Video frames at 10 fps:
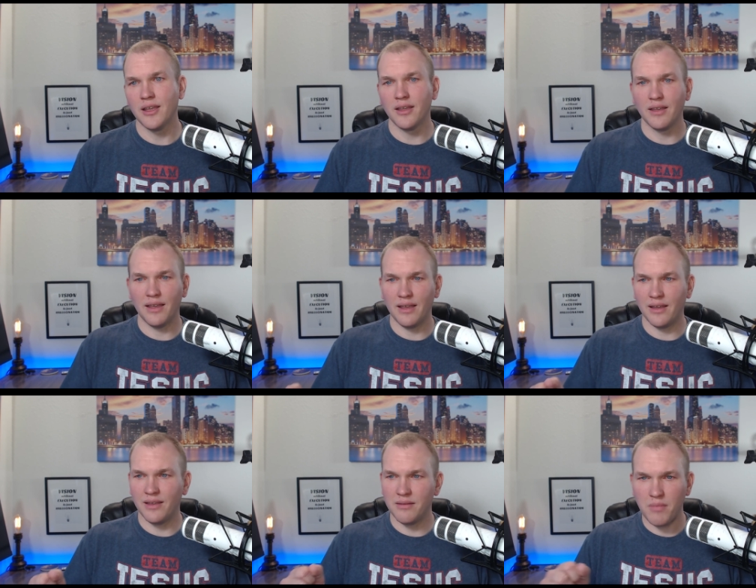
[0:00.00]

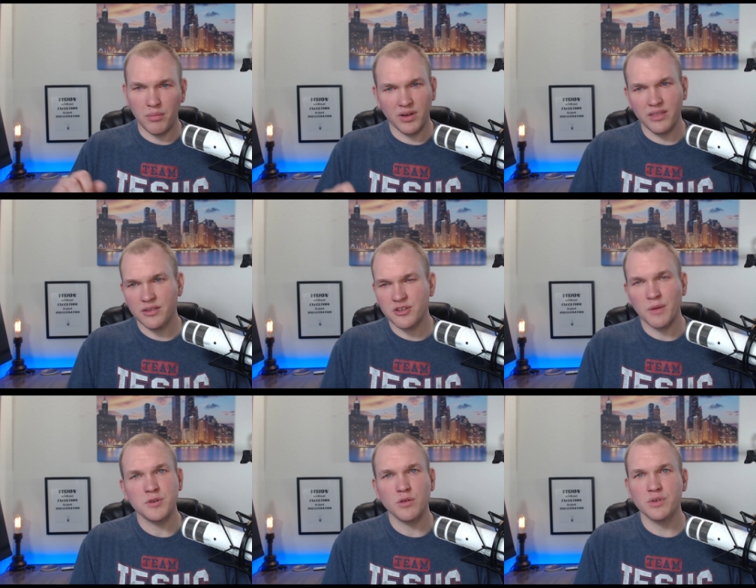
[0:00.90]
Remember, the
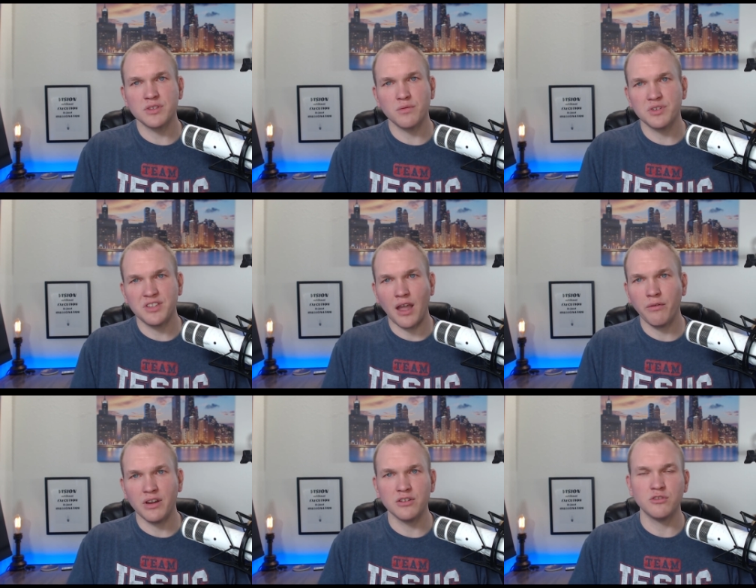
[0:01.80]
Scripture was not
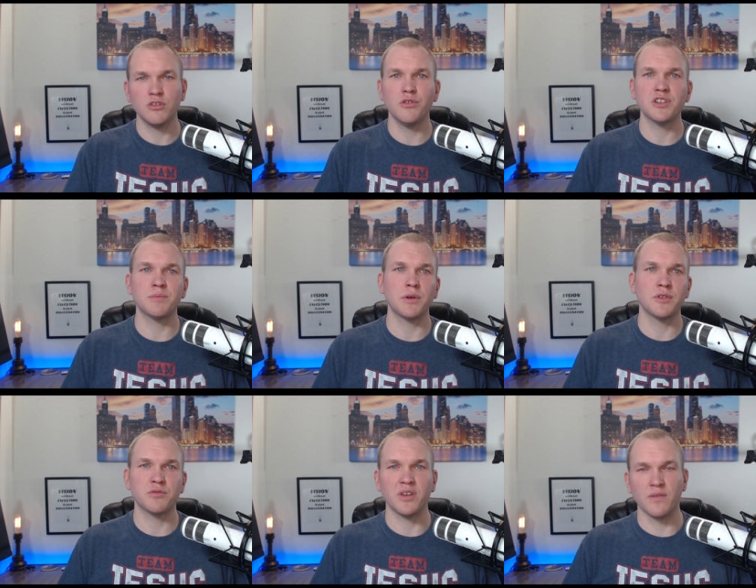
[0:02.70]
written to us, but it
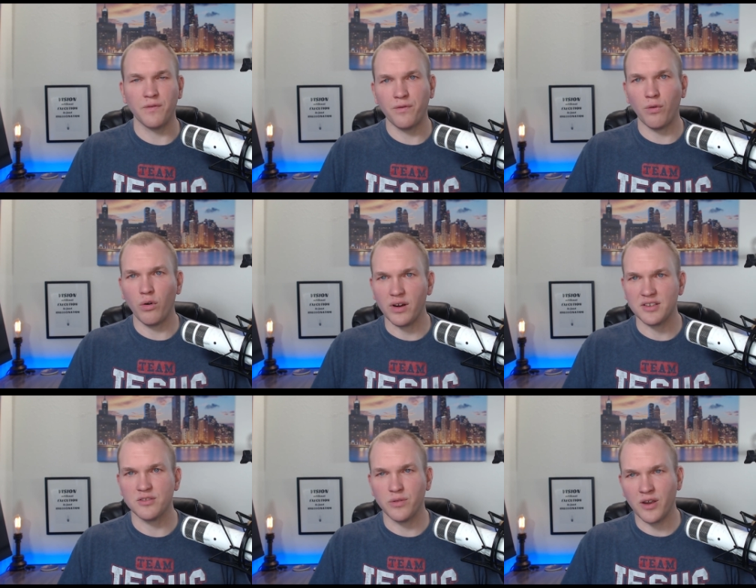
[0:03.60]
was written for us.
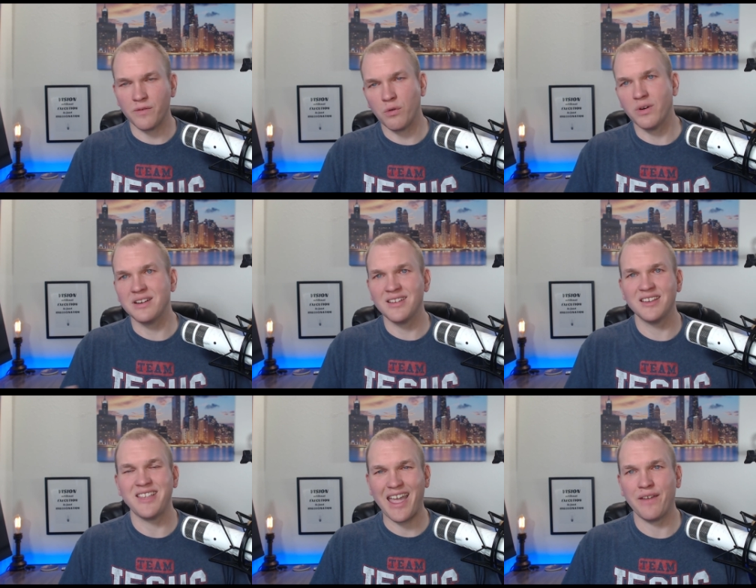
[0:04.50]
So therefore, it
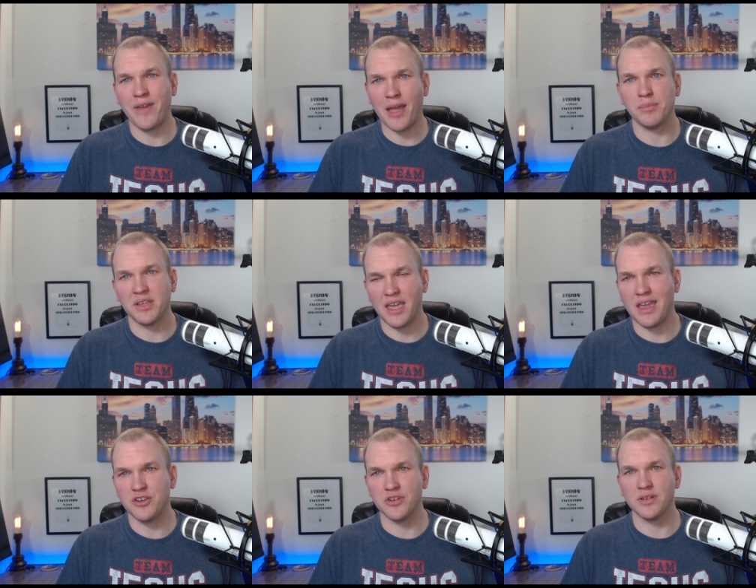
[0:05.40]
does have
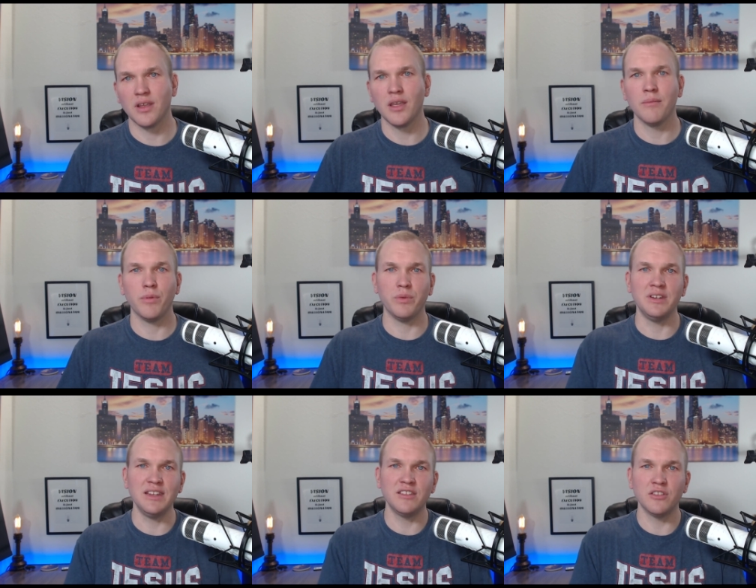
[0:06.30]
application. But we
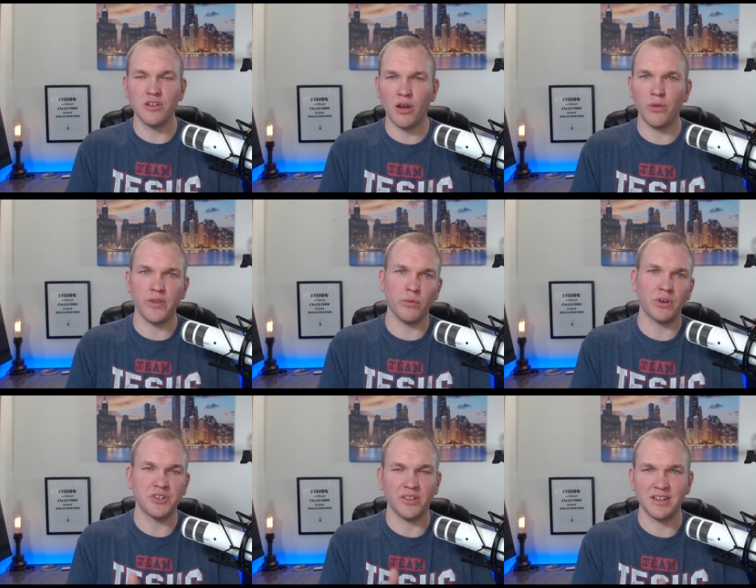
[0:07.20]
need to know the
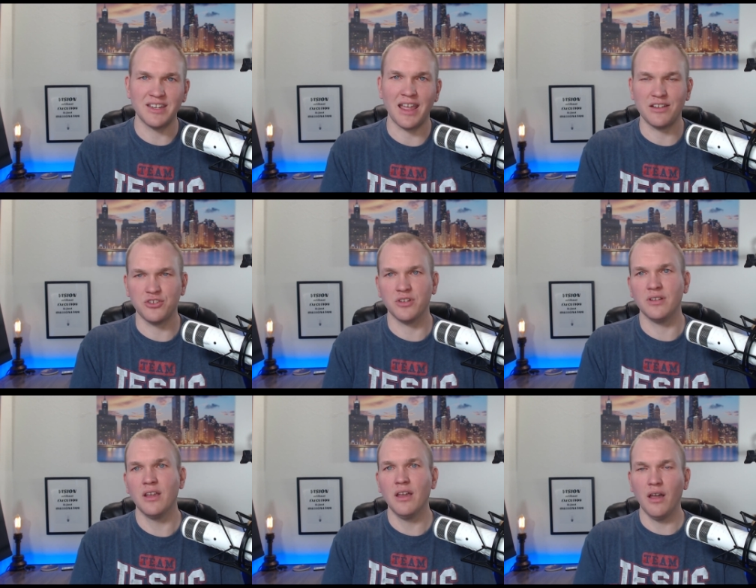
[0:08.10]
original intention
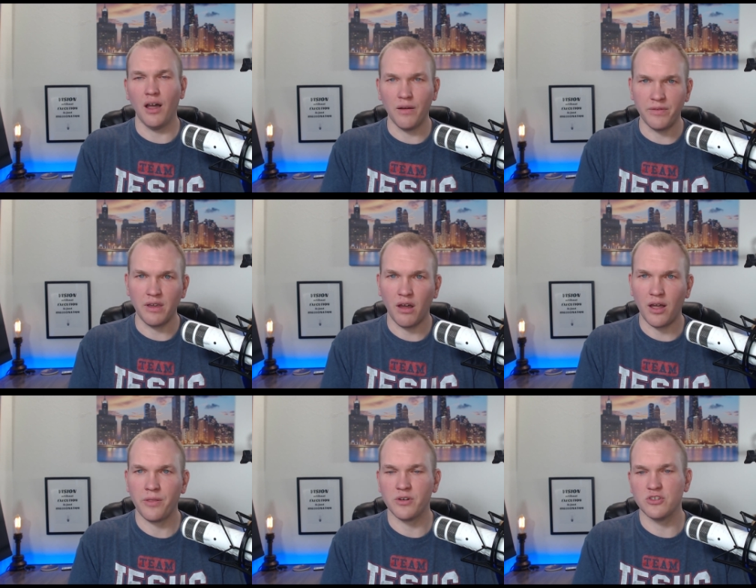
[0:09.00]
of the
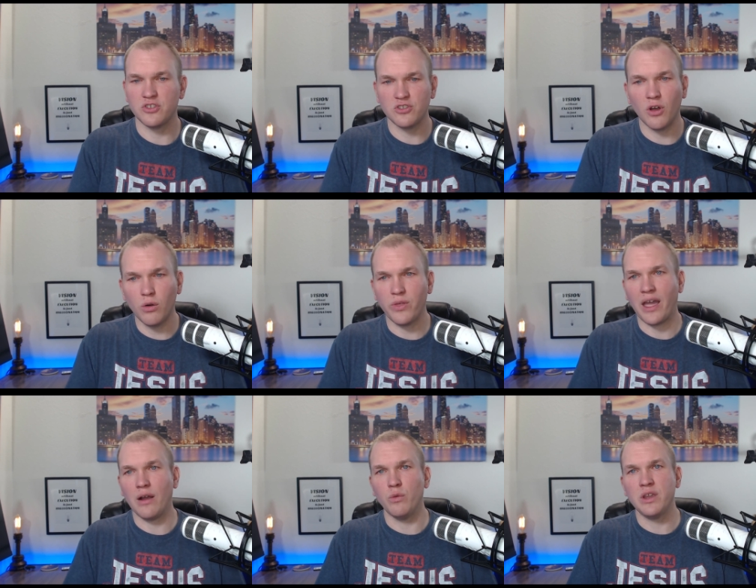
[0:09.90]
author so
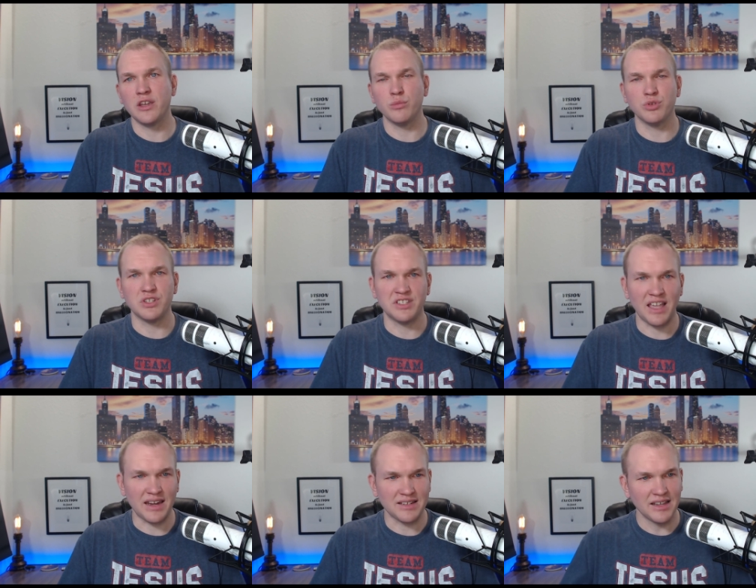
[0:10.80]
that we can present